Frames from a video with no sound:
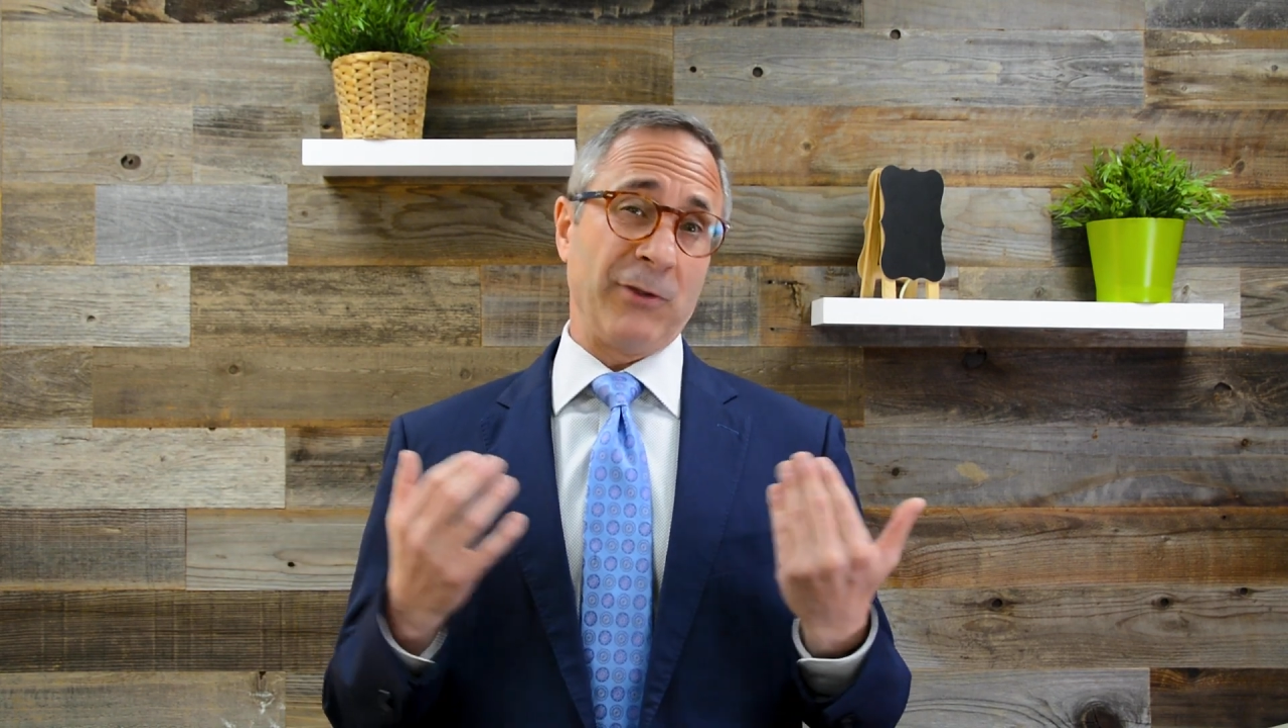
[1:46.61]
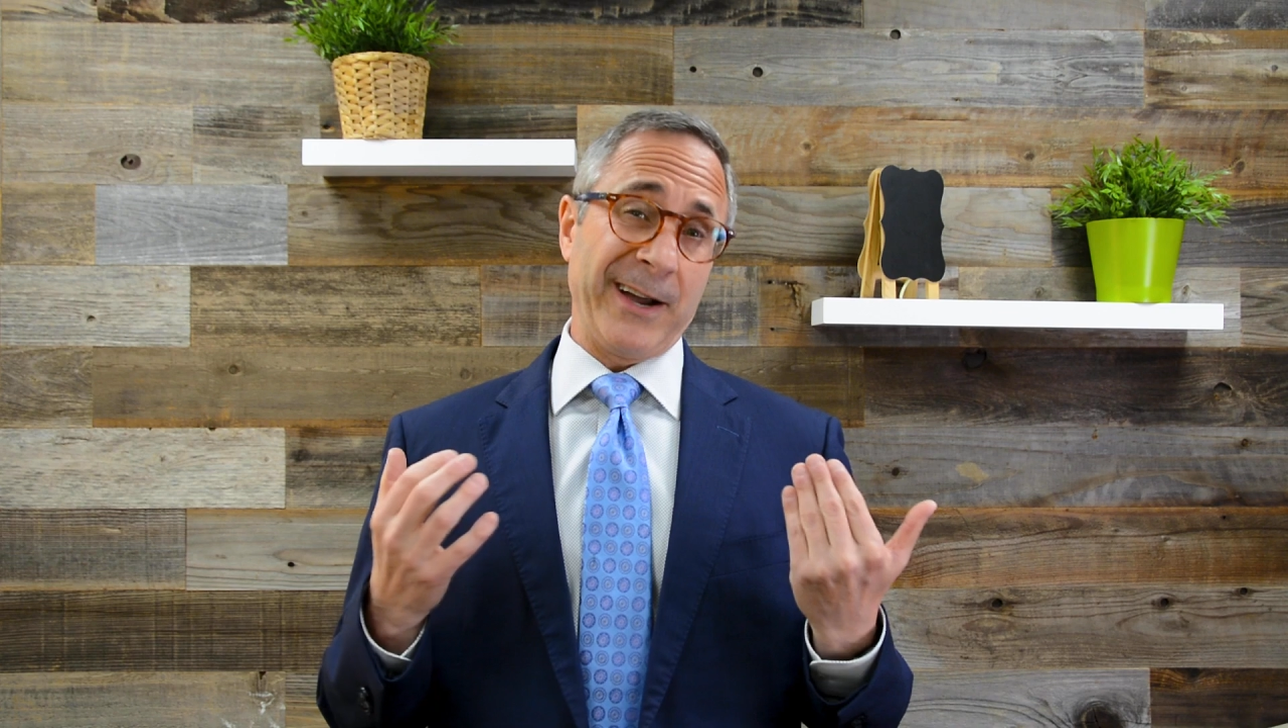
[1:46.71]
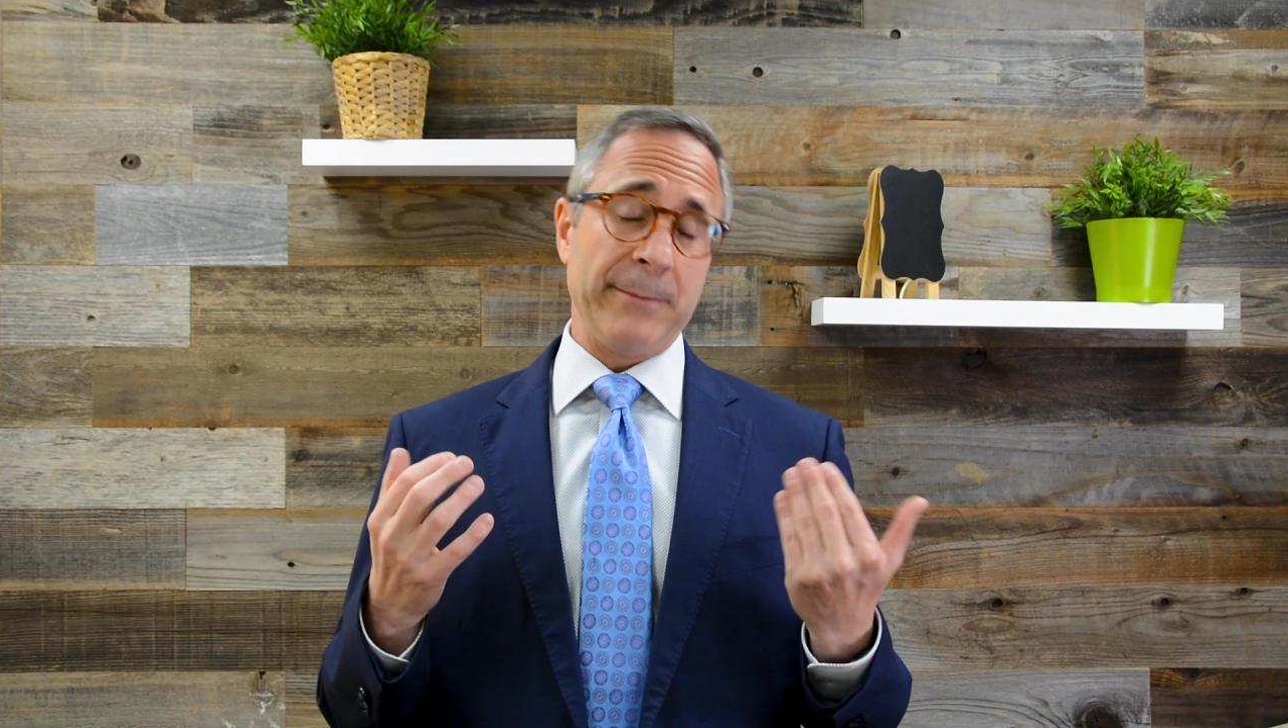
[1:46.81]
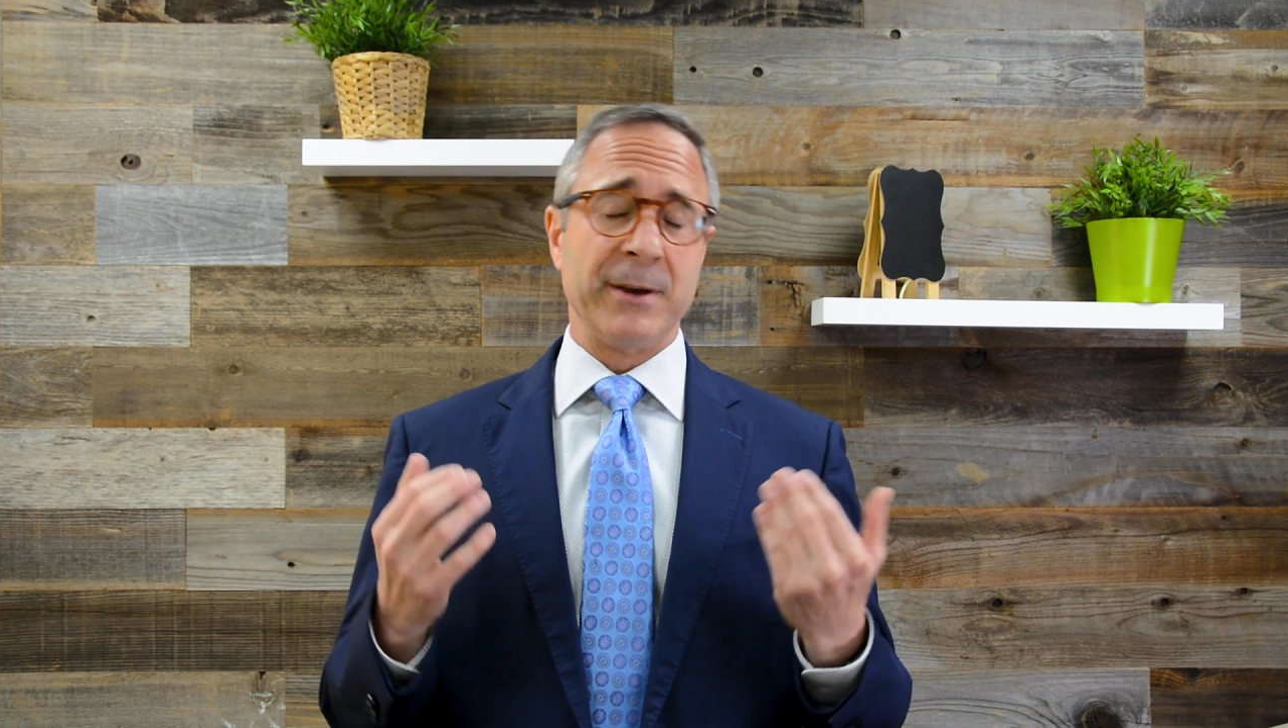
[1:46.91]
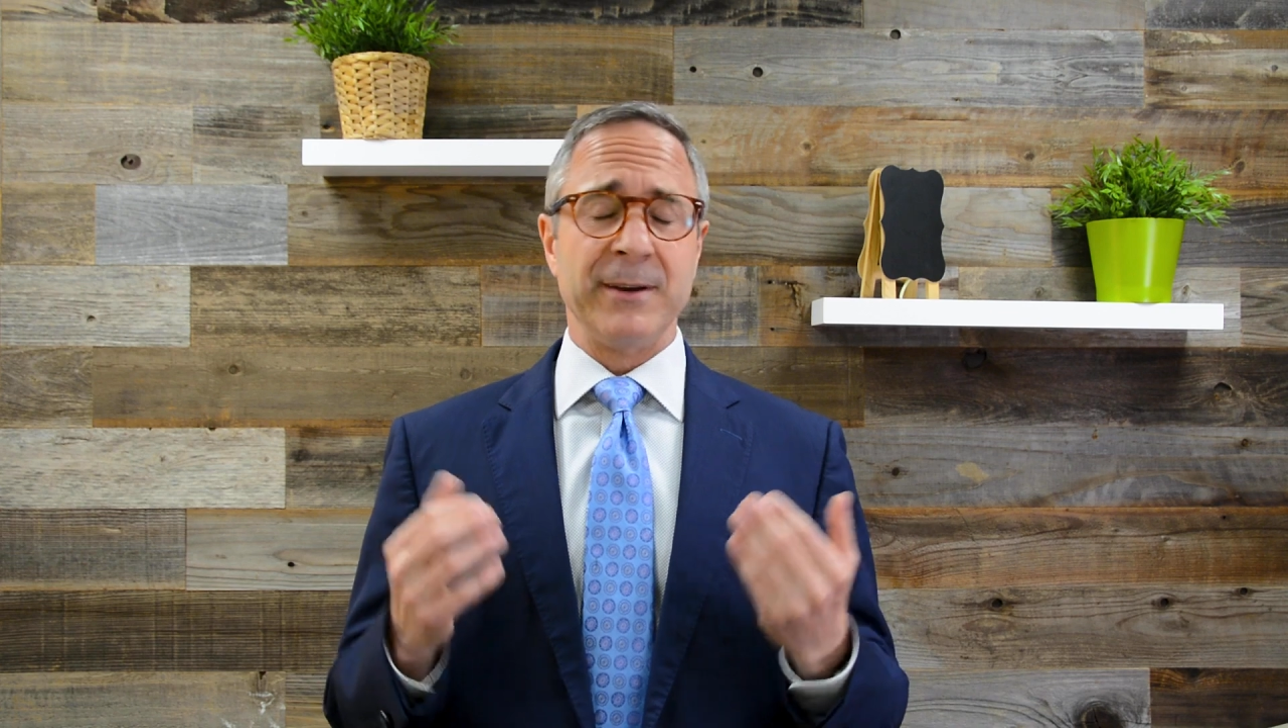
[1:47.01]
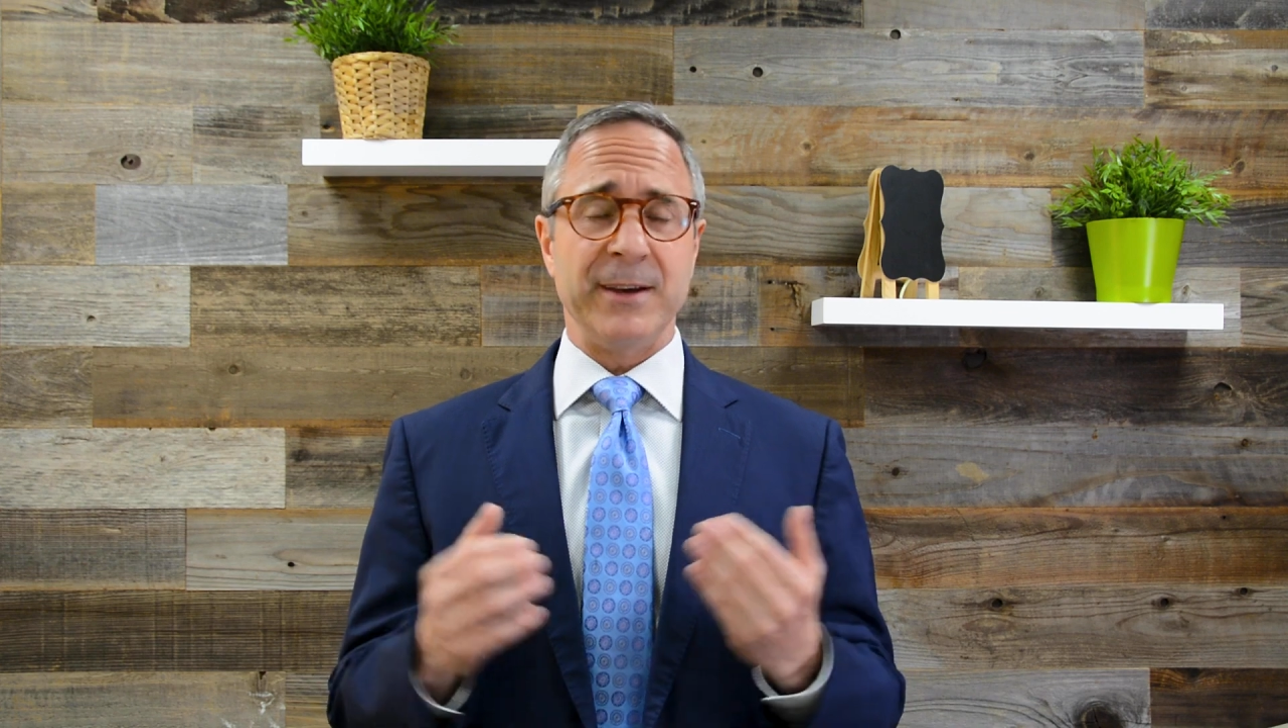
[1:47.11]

gripe,